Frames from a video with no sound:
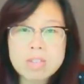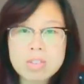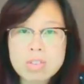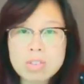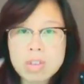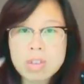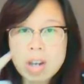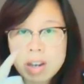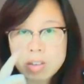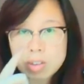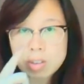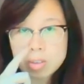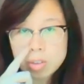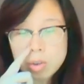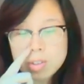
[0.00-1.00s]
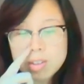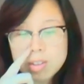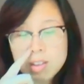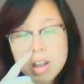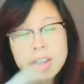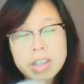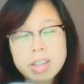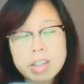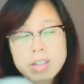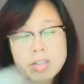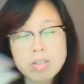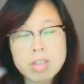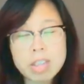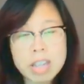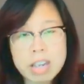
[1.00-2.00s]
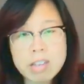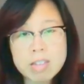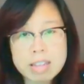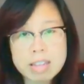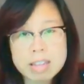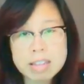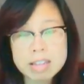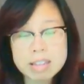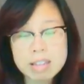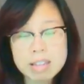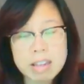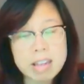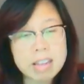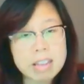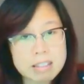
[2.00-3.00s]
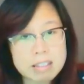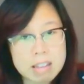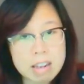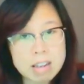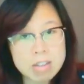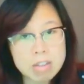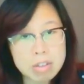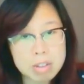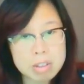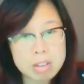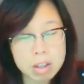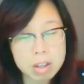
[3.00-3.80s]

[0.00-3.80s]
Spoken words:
your nose lining is really irritated and it's starting to